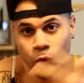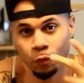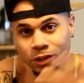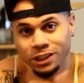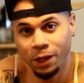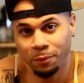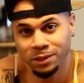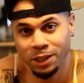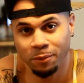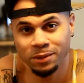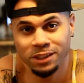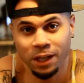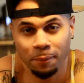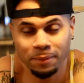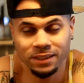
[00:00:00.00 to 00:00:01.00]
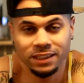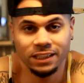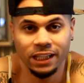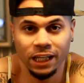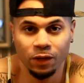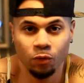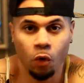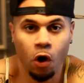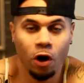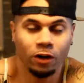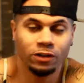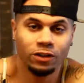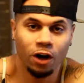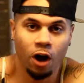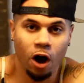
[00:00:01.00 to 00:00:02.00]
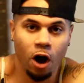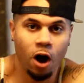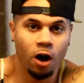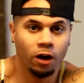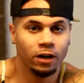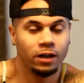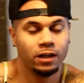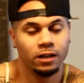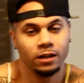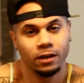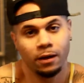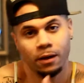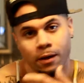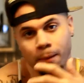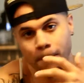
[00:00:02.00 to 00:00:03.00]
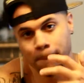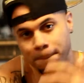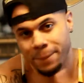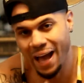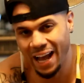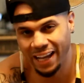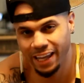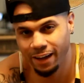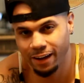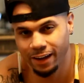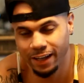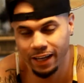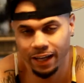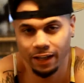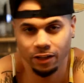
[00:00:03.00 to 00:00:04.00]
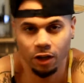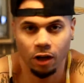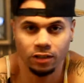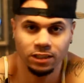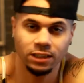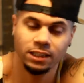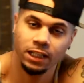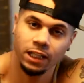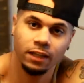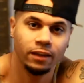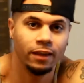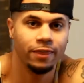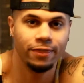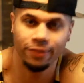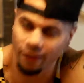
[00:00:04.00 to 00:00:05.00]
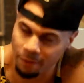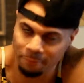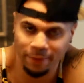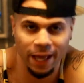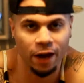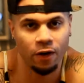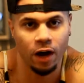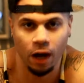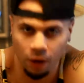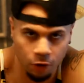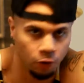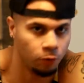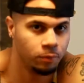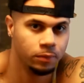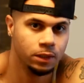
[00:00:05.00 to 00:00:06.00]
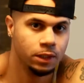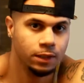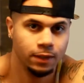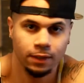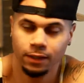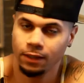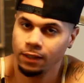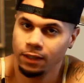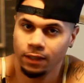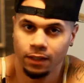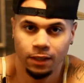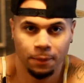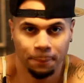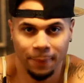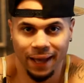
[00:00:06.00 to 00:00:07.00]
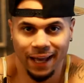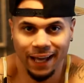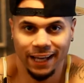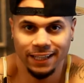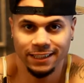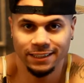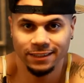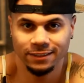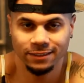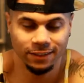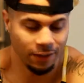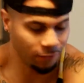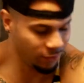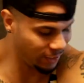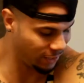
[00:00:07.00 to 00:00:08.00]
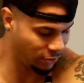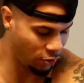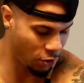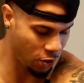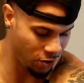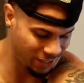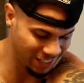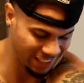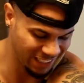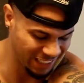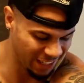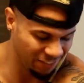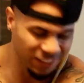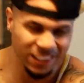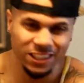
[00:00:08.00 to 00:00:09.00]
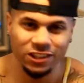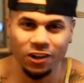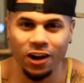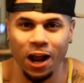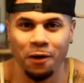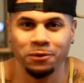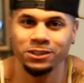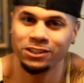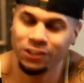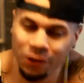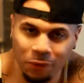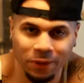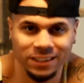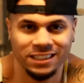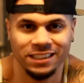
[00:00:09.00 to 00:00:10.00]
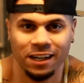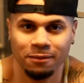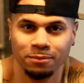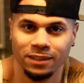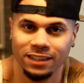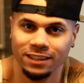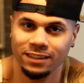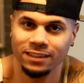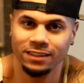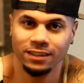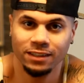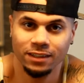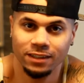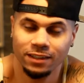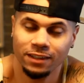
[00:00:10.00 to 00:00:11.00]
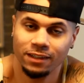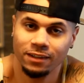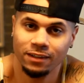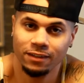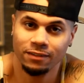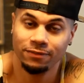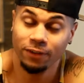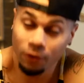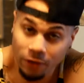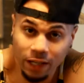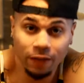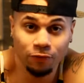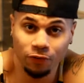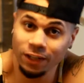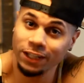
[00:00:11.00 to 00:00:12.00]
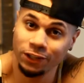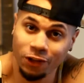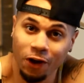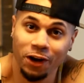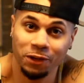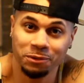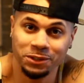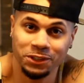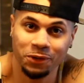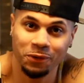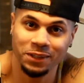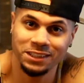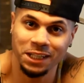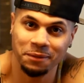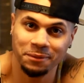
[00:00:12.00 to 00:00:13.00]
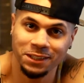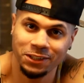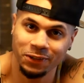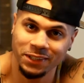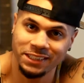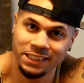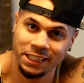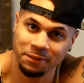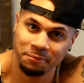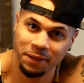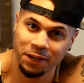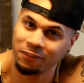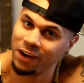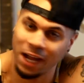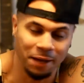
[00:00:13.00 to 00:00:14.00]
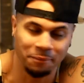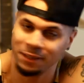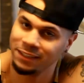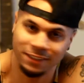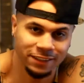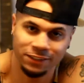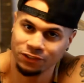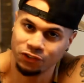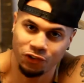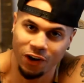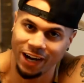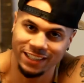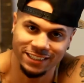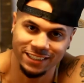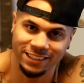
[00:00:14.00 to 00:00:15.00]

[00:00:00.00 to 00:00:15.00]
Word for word: What's up, what's up, what's up? It's T-Walk the Hulk. Back here again. Y'all see the thumbnail, I hope. Man, I really thought, I really thought I was doing something. Phil Heath really thought he was doing something until he seen Big Ramy. It's crazy.